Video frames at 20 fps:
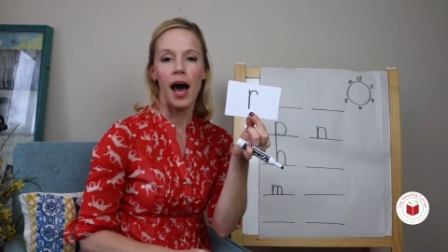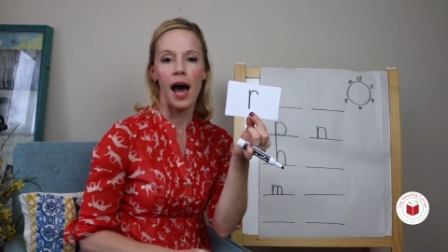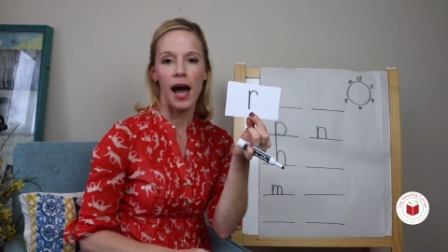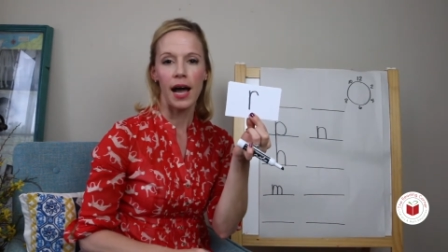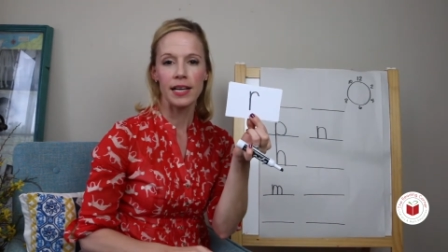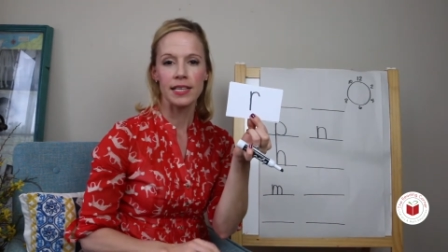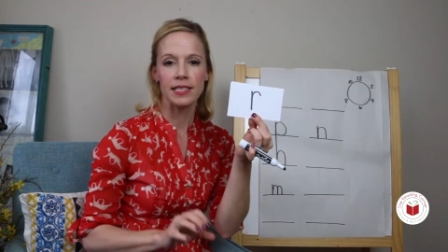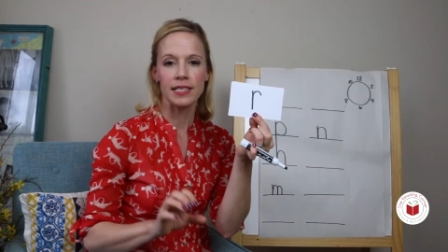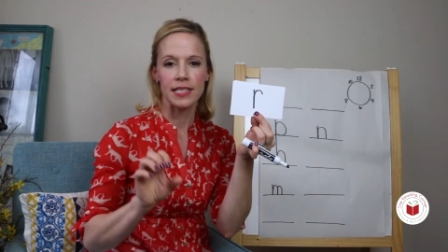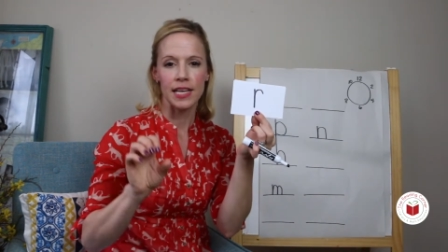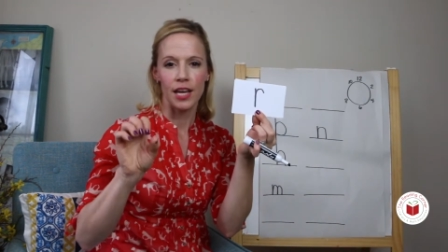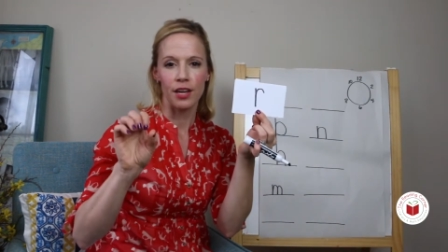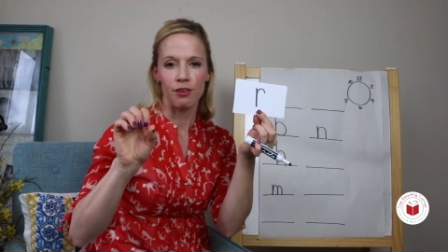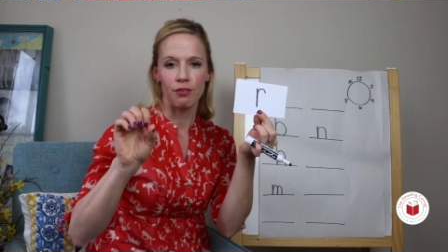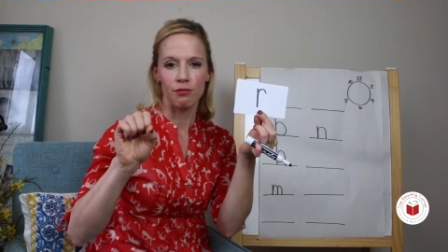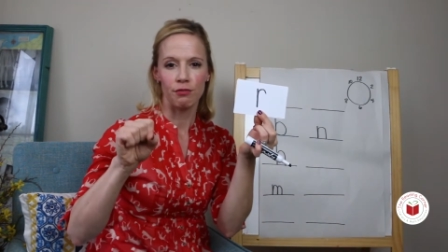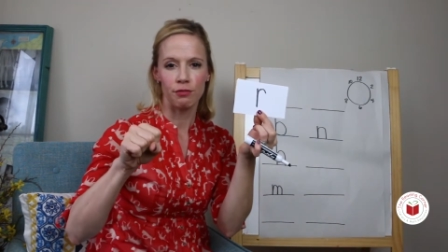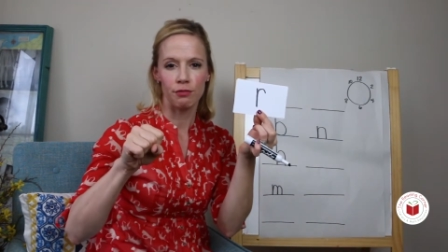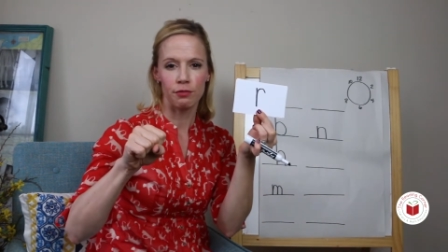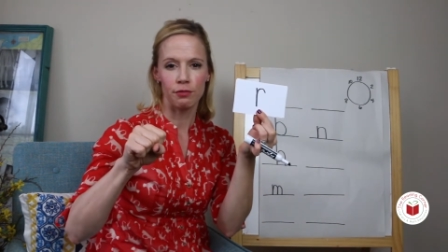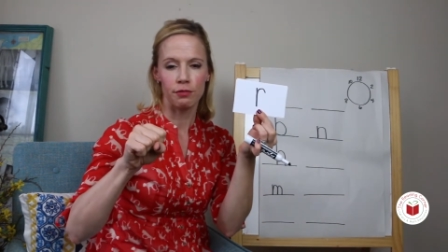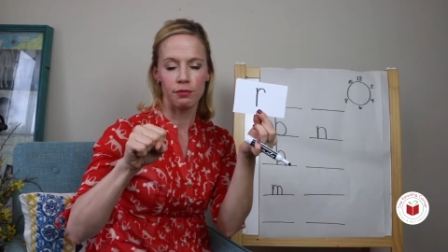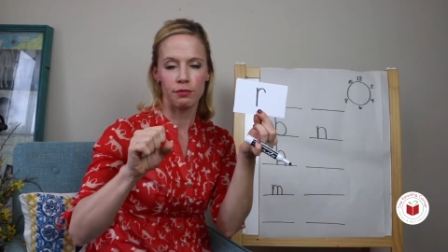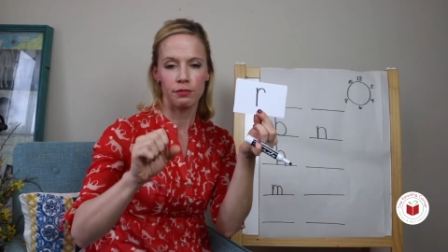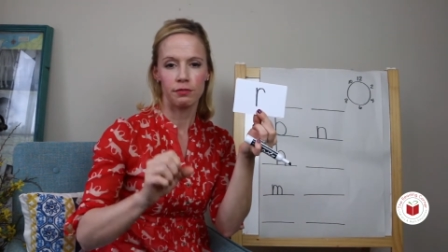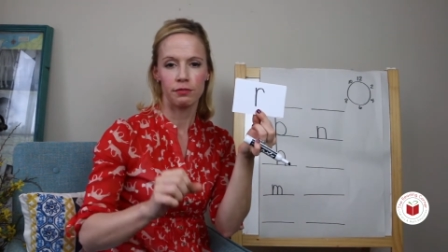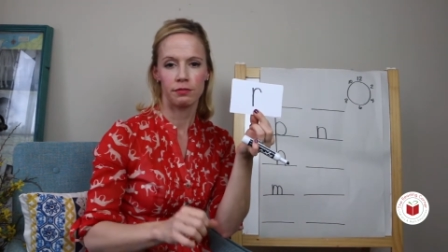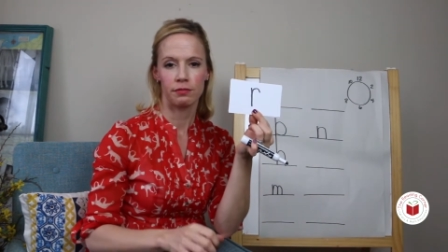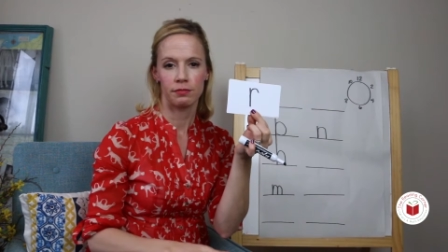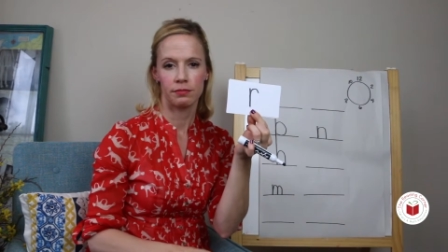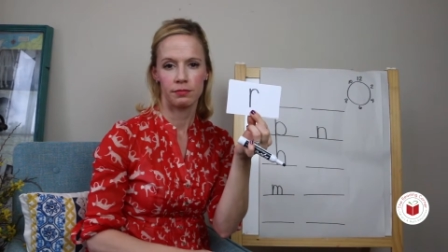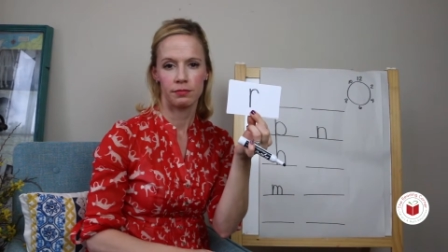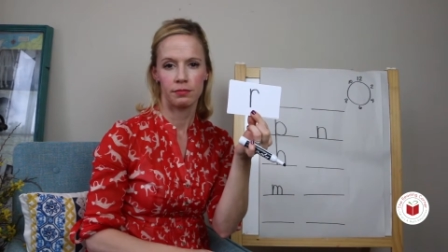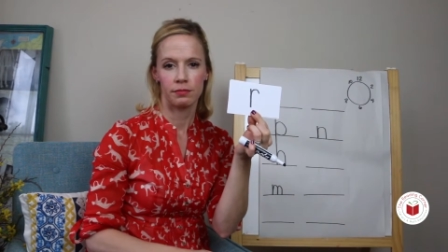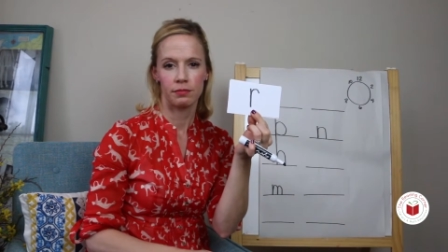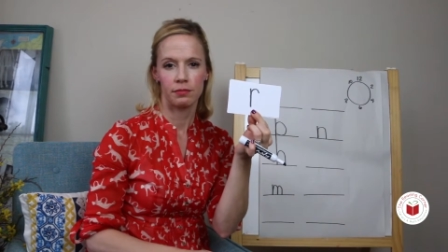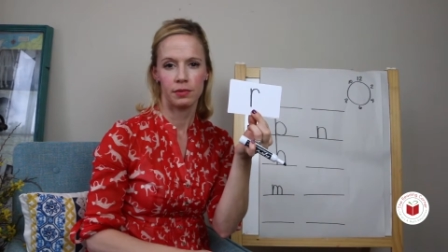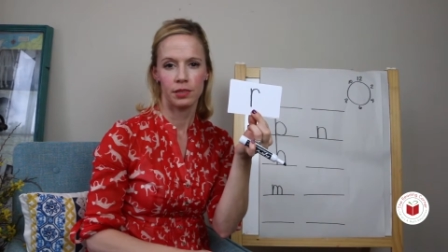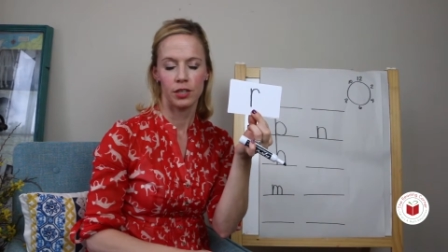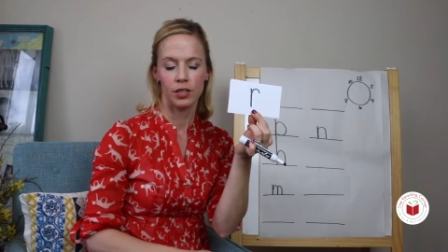I say rrr.
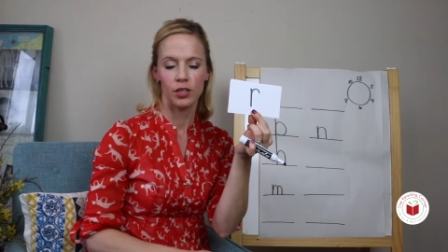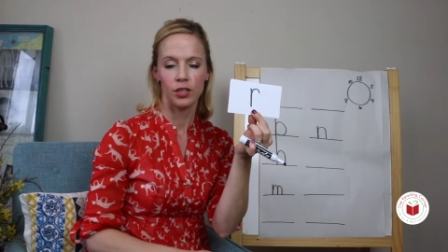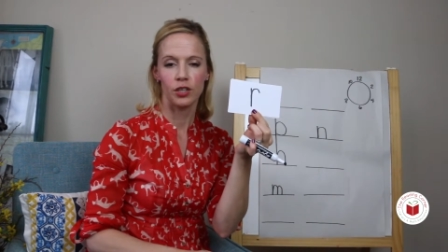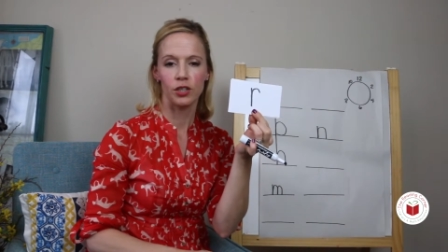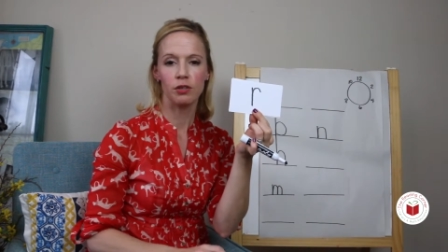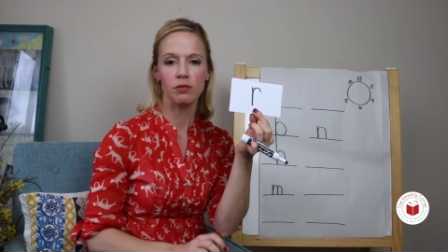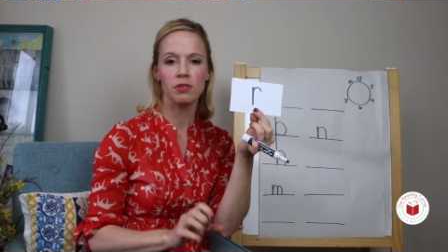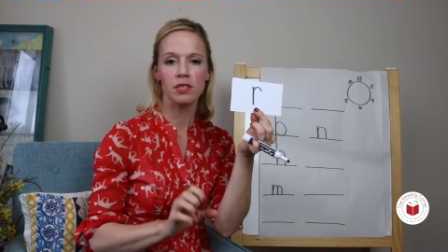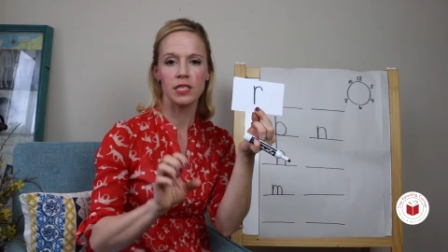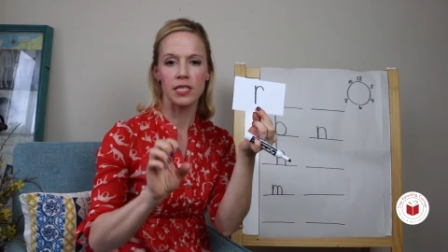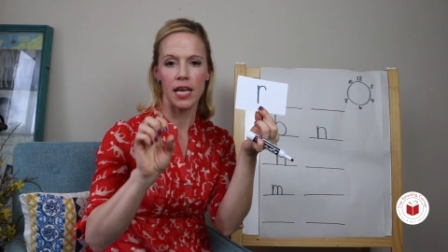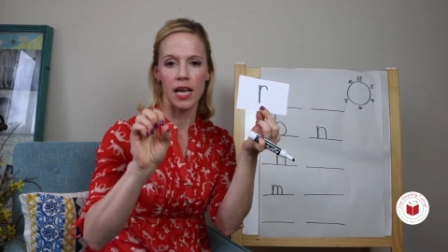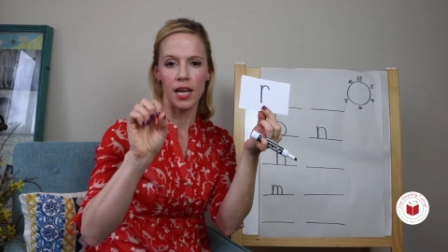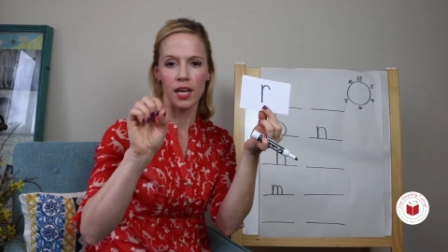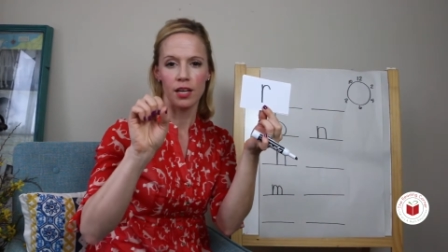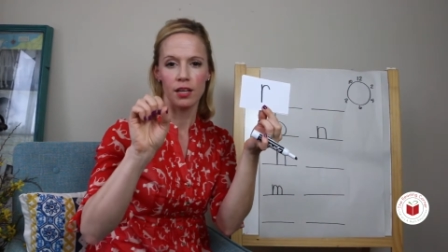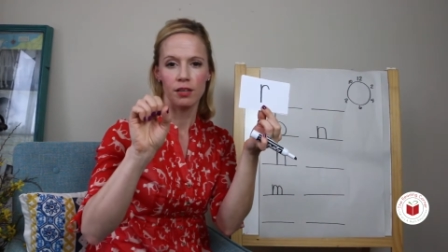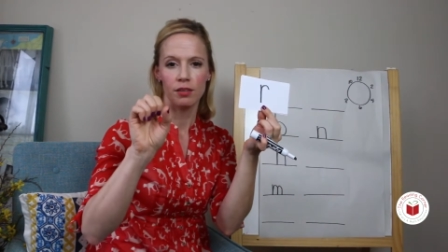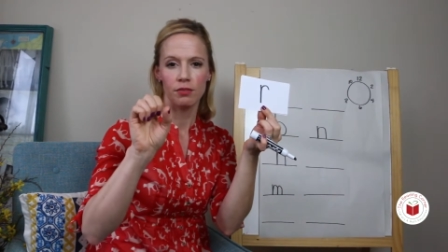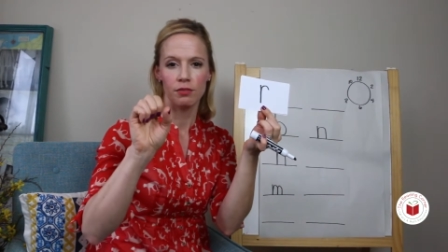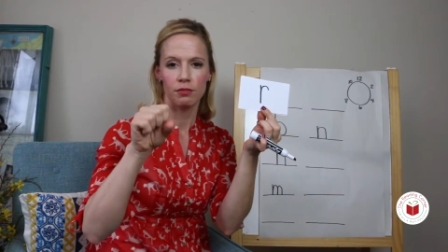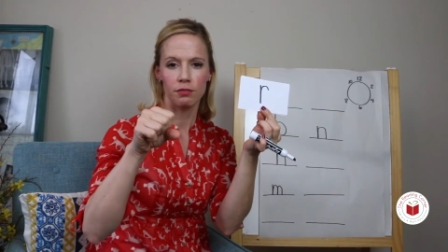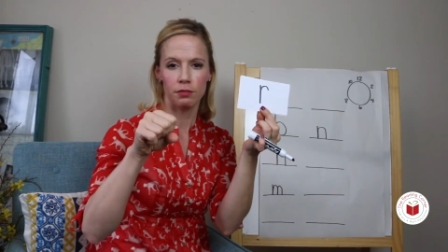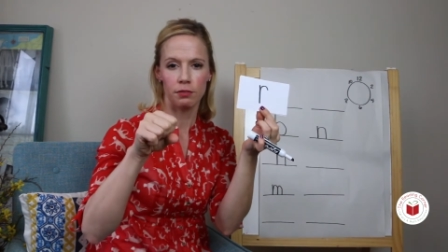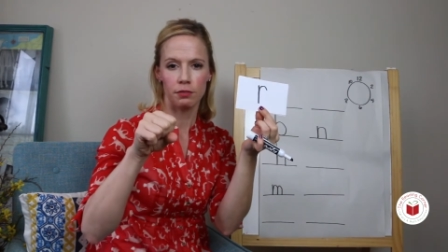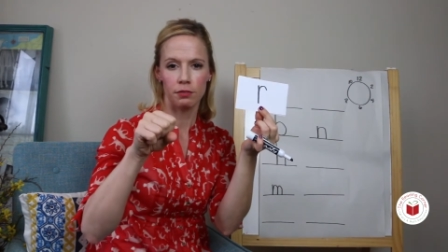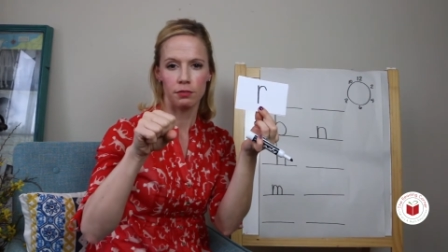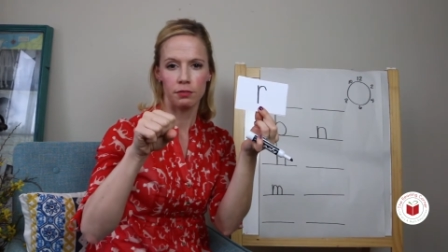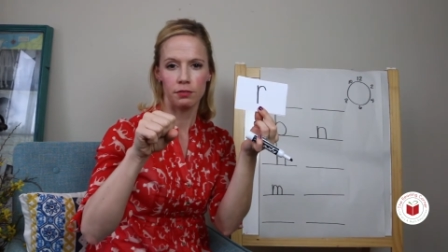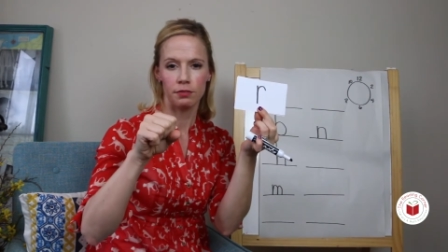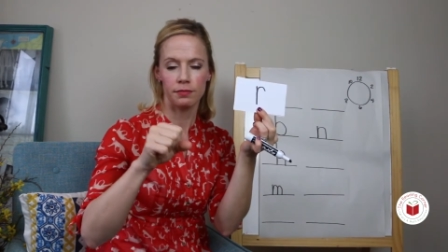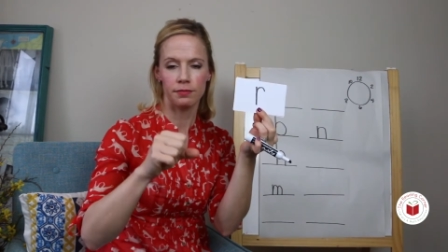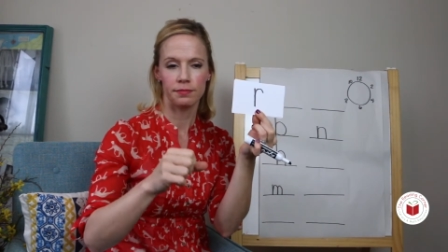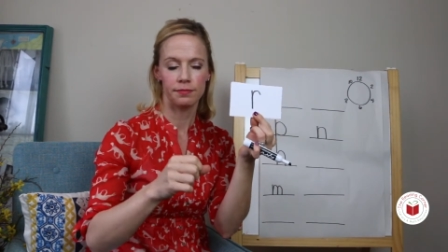You say rrr.